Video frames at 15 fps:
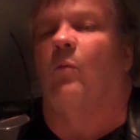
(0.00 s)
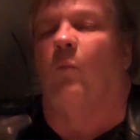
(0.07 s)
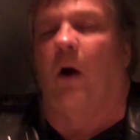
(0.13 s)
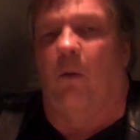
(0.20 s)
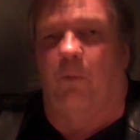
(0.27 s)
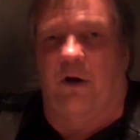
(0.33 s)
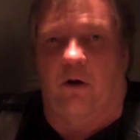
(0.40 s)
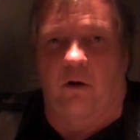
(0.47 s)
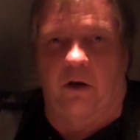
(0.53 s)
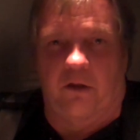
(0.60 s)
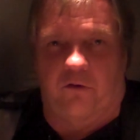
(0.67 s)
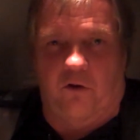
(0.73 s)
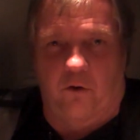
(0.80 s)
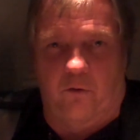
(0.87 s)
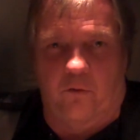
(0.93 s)
what we're going
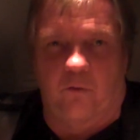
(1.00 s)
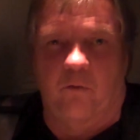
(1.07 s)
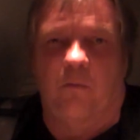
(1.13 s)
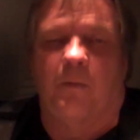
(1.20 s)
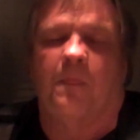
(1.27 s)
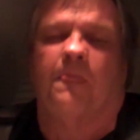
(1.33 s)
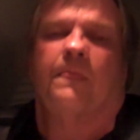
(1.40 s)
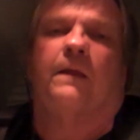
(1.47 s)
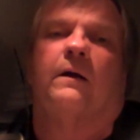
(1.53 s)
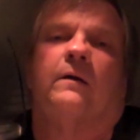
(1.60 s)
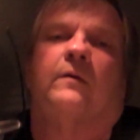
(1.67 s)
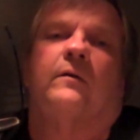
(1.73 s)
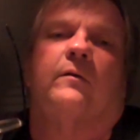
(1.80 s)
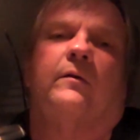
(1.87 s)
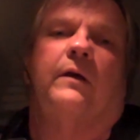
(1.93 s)
to do
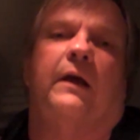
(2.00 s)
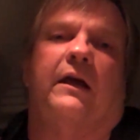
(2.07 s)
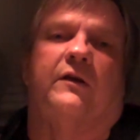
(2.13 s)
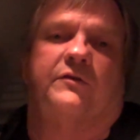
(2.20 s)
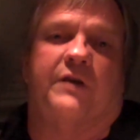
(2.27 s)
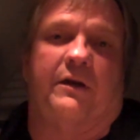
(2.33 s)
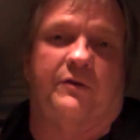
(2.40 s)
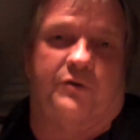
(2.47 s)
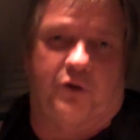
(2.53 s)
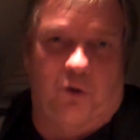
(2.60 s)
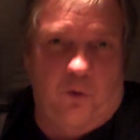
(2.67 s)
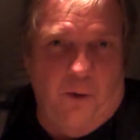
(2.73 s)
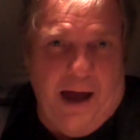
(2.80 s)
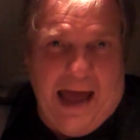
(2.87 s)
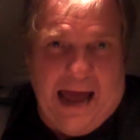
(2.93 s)
is in
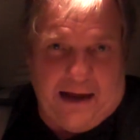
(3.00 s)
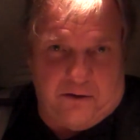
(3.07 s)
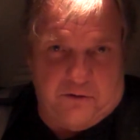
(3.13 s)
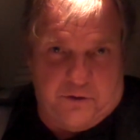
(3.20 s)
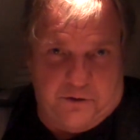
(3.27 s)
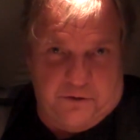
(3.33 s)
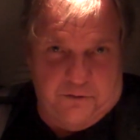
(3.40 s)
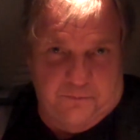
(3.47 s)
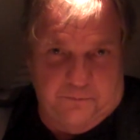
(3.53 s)
2 acts.